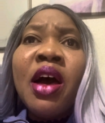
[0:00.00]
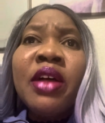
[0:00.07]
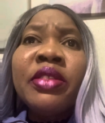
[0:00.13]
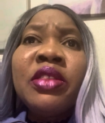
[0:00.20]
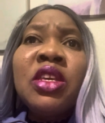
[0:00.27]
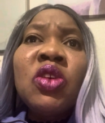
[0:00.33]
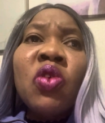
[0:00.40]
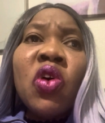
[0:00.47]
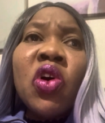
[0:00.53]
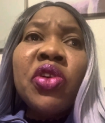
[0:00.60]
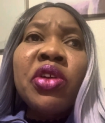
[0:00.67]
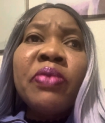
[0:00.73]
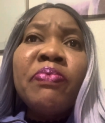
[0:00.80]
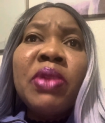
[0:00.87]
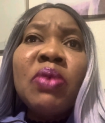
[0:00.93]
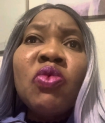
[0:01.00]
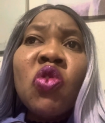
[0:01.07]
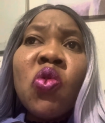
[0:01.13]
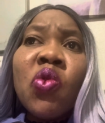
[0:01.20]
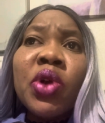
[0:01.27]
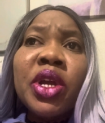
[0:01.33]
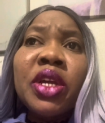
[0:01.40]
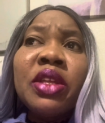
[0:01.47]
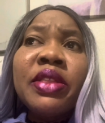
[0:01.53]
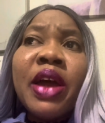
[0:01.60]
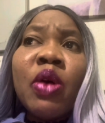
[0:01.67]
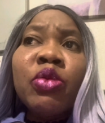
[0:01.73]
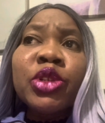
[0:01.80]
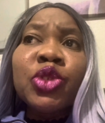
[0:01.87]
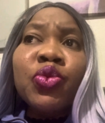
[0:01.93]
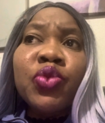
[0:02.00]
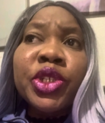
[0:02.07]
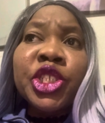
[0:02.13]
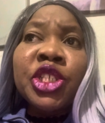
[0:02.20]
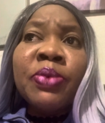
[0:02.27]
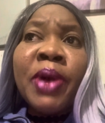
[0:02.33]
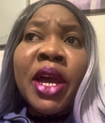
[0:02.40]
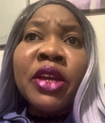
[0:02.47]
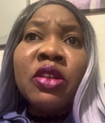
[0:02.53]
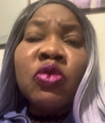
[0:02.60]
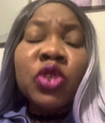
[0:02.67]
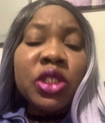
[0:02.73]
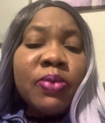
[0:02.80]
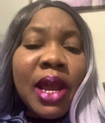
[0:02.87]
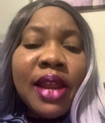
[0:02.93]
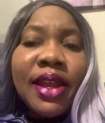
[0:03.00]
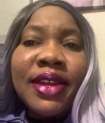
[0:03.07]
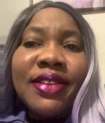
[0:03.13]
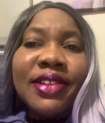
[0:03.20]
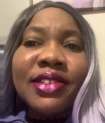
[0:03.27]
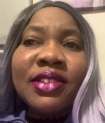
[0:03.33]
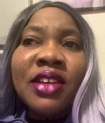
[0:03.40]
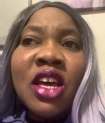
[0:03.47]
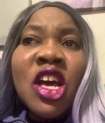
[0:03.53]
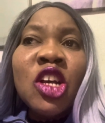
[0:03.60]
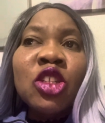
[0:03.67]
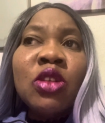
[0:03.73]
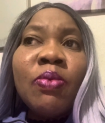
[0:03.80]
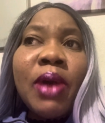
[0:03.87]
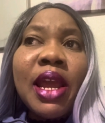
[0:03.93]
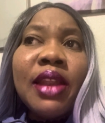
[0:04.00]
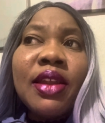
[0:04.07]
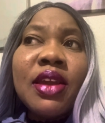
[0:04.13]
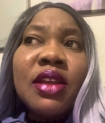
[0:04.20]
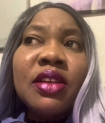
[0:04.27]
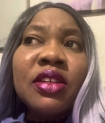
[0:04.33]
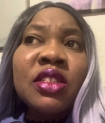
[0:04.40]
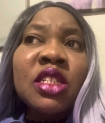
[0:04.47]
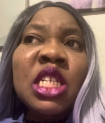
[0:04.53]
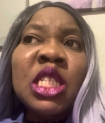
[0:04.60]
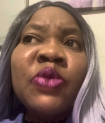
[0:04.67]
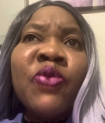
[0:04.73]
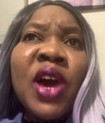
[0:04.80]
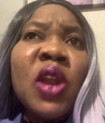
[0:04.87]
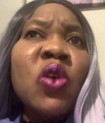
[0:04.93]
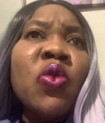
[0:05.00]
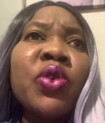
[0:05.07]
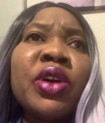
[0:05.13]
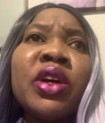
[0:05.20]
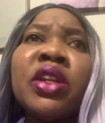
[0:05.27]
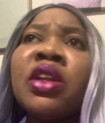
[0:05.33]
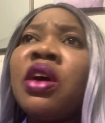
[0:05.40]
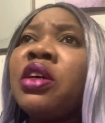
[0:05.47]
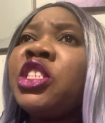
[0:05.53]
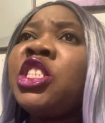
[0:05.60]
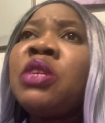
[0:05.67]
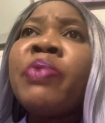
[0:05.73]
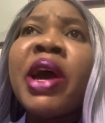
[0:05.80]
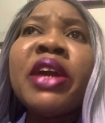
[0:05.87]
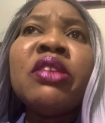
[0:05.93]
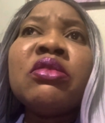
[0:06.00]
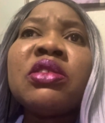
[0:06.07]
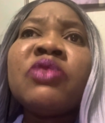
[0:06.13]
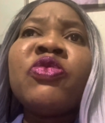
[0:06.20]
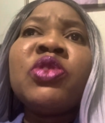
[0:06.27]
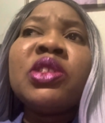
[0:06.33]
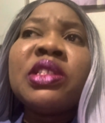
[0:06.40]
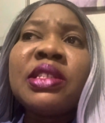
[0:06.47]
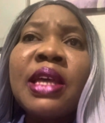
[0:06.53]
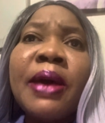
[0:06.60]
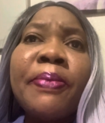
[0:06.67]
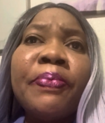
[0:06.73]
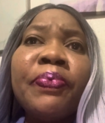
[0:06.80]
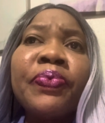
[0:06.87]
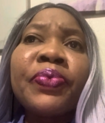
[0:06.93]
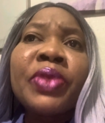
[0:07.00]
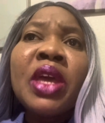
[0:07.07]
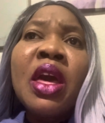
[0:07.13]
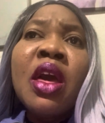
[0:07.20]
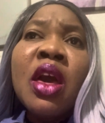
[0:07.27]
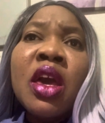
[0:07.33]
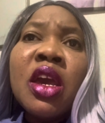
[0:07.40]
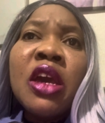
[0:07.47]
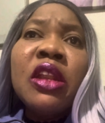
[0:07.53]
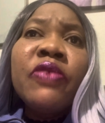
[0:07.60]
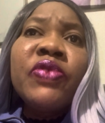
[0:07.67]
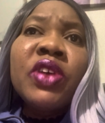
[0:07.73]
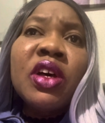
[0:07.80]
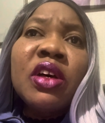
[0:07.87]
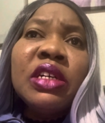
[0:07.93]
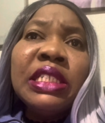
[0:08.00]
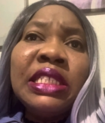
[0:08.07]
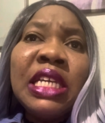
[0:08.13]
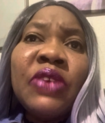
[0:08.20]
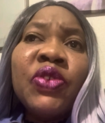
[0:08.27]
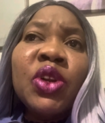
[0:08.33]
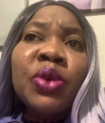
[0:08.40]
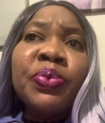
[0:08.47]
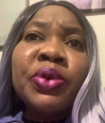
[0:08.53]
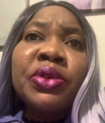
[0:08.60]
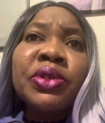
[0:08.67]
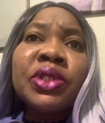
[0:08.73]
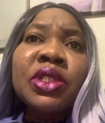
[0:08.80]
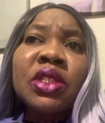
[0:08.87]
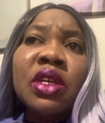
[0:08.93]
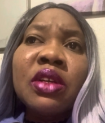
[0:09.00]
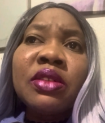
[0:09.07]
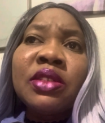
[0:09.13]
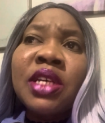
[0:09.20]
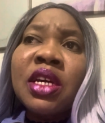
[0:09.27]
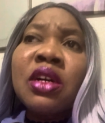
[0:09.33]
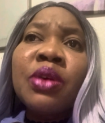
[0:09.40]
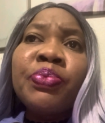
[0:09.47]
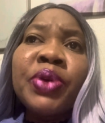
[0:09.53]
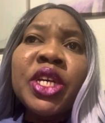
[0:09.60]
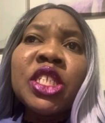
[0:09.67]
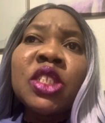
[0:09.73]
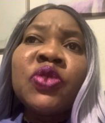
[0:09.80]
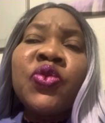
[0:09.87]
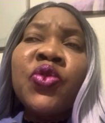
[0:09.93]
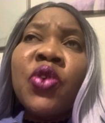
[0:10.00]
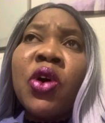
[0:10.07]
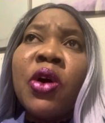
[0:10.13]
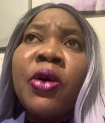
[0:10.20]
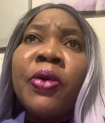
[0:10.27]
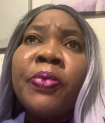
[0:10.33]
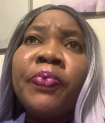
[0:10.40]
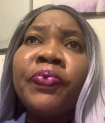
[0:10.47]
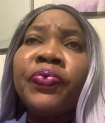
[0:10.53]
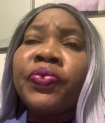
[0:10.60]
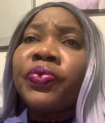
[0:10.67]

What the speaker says: the other meme coin that was with Shiba Inu was Milady's. So Milady's is following Shiba Inu's footstep. And if the developers take a page from